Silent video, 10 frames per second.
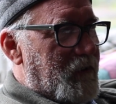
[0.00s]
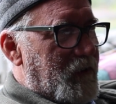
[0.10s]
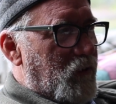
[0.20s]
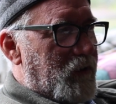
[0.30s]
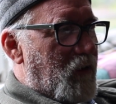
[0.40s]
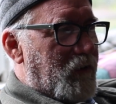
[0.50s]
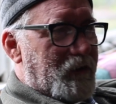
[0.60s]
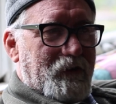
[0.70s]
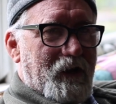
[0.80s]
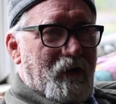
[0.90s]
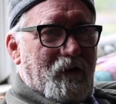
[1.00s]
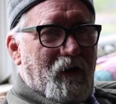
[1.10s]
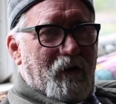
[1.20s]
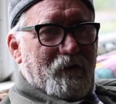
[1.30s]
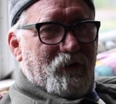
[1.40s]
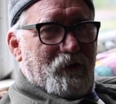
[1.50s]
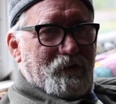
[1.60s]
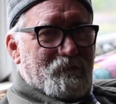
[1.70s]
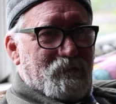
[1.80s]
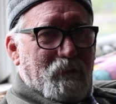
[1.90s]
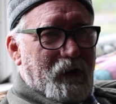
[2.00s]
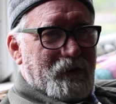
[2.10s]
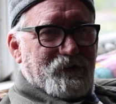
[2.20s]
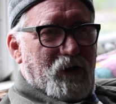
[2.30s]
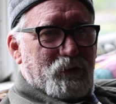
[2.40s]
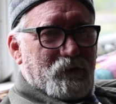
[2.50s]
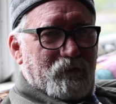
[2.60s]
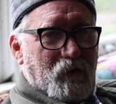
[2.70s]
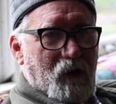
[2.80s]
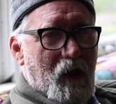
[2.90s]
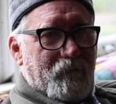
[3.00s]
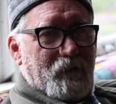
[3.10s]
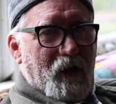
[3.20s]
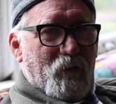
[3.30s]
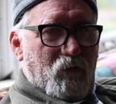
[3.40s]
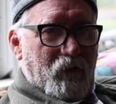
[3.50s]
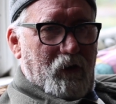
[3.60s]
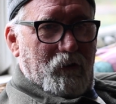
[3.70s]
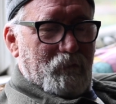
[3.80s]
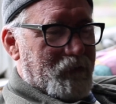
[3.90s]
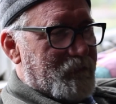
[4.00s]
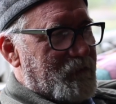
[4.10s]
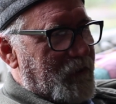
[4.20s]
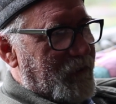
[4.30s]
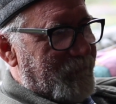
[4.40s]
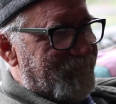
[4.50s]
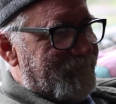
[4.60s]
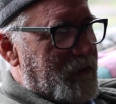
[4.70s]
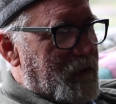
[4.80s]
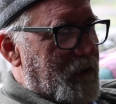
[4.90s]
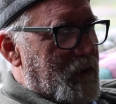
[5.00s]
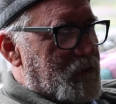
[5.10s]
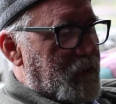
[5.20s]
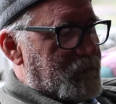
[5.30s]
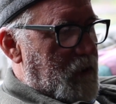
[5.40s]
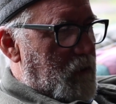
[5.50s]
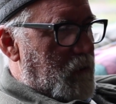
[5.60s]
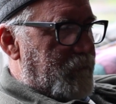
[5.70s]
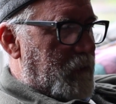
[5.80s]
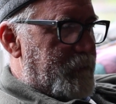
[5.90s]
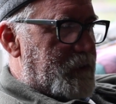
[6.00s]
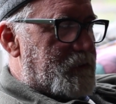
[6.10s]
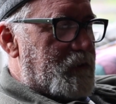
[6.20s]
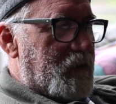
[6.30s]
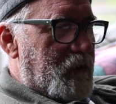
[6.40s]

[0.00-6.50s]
When you go to Kennecott, you could make sculptures for a lifetime over there, but stuff's kind of off limits.